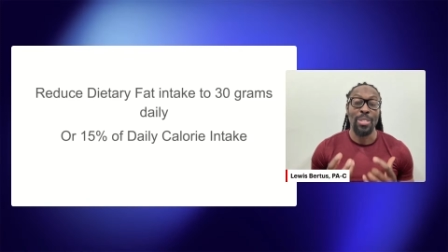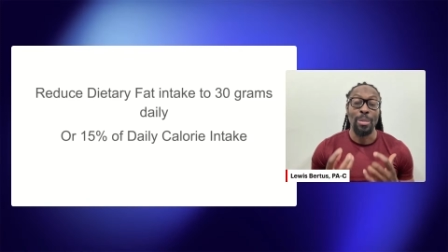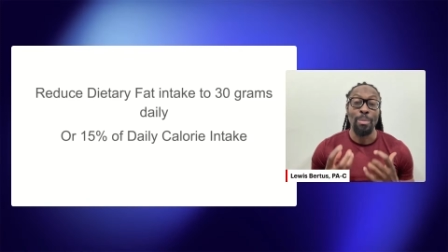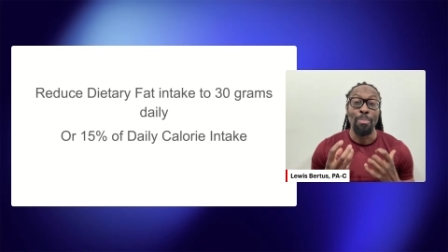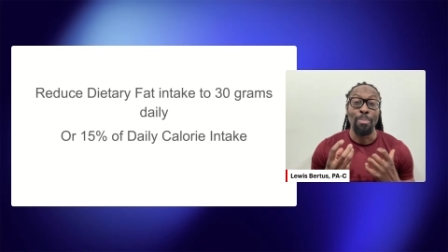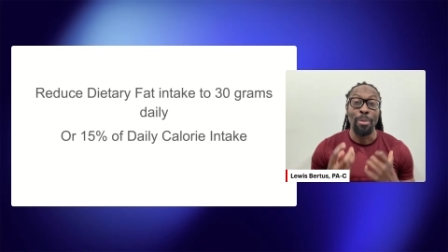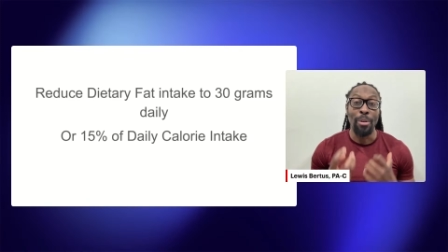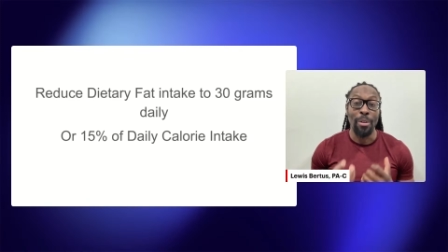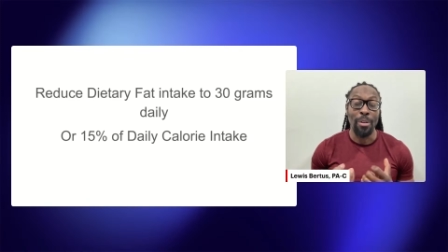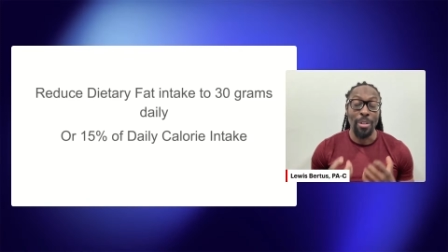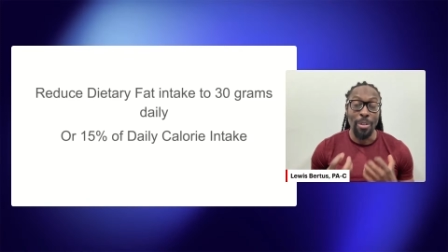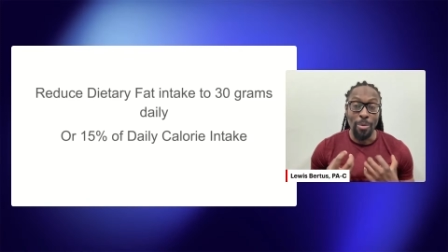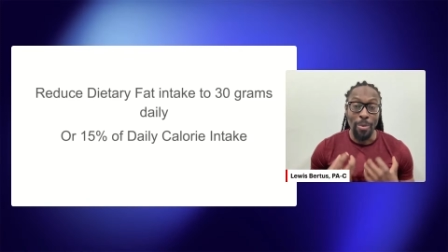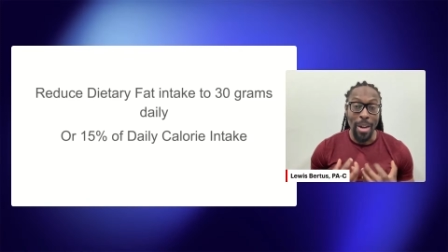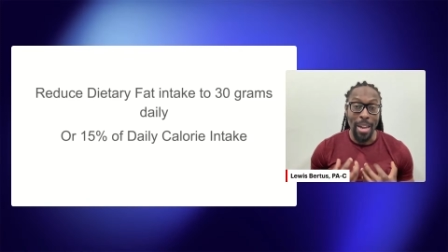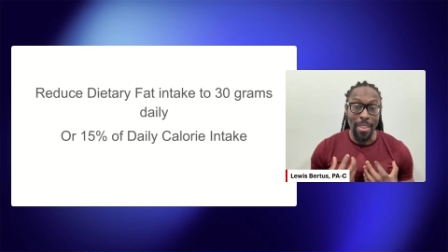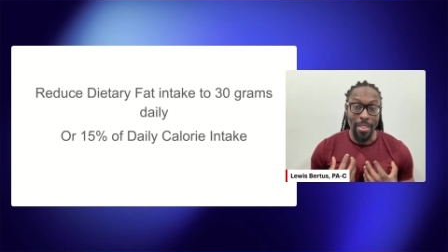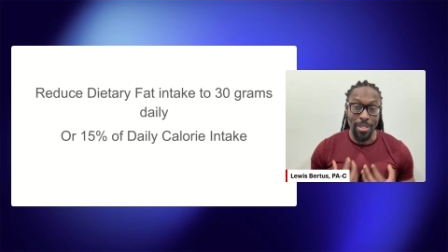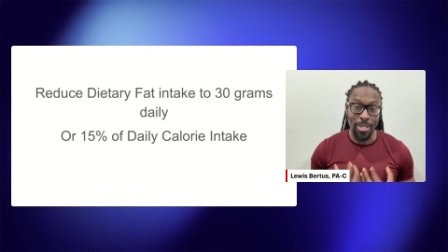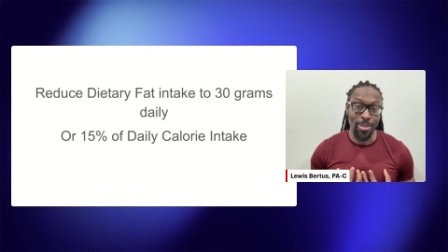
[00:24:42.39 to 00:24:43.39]
to burn
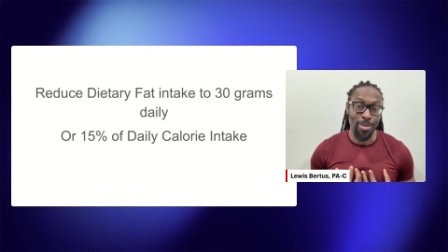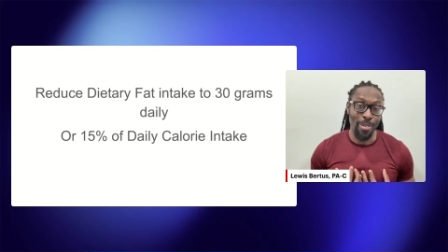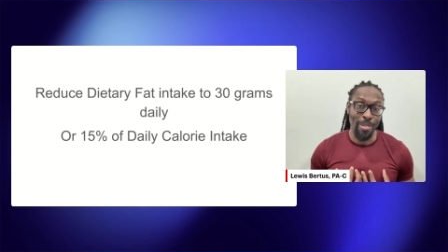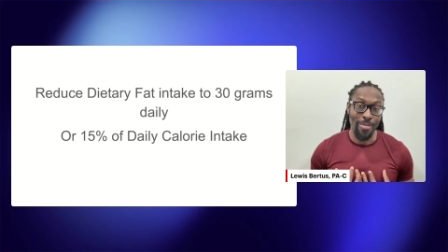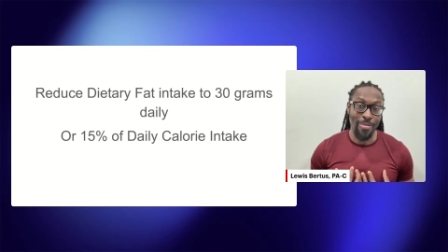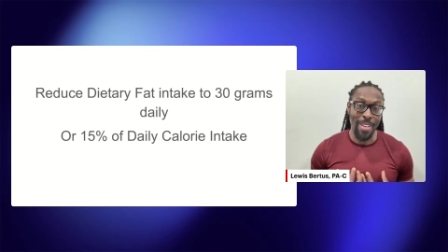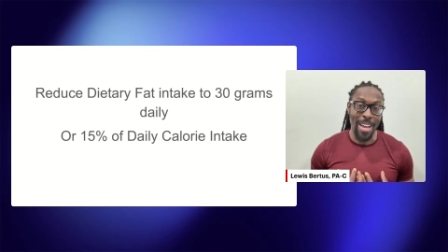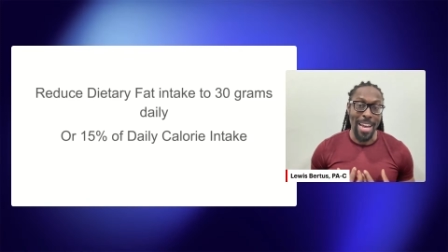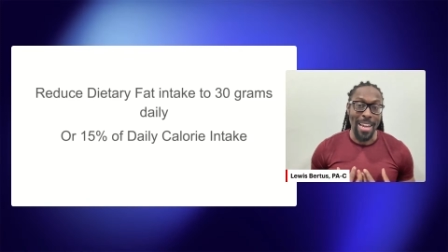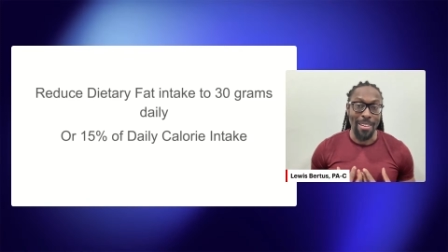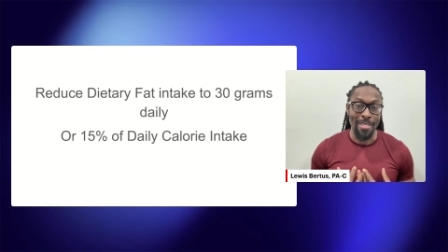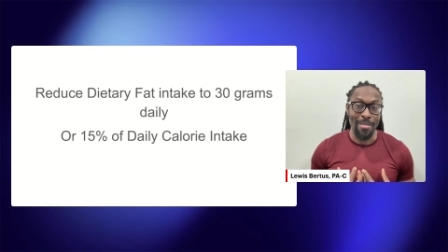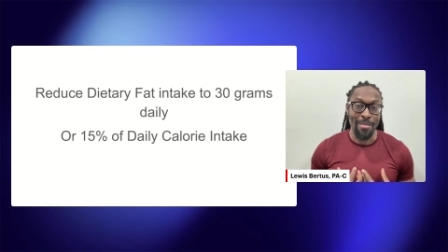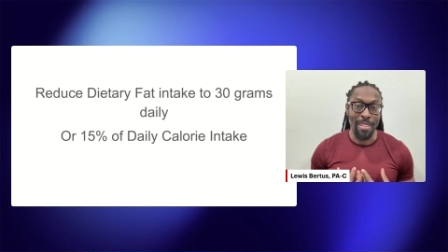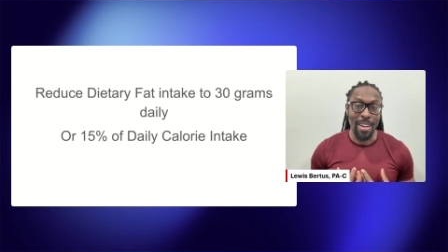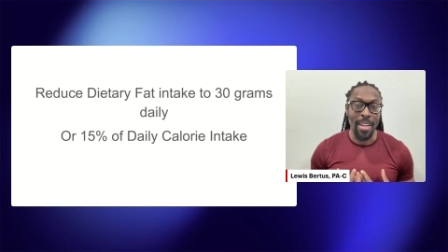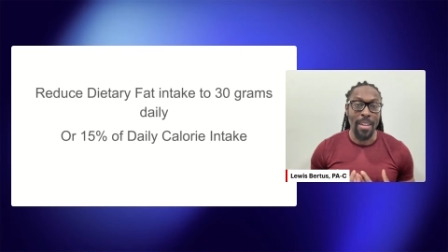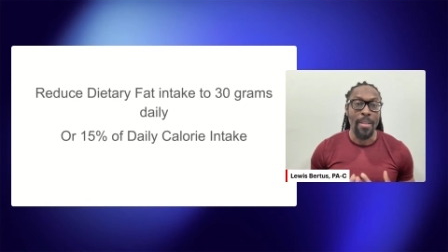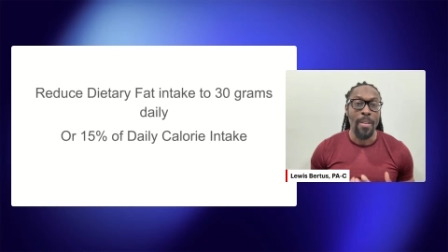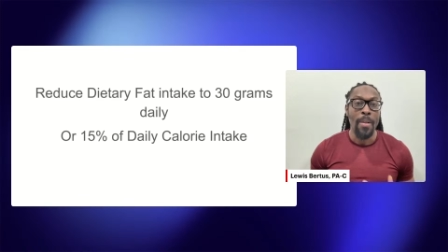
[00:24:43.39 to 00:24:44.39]
away the stored fat,
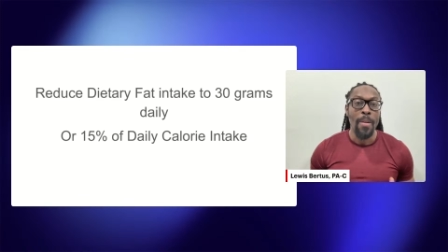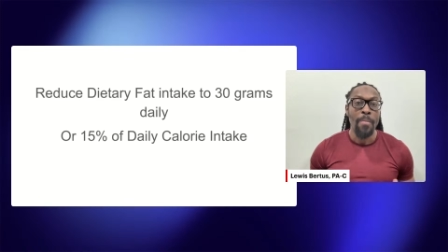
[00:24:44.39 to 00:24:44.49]
right?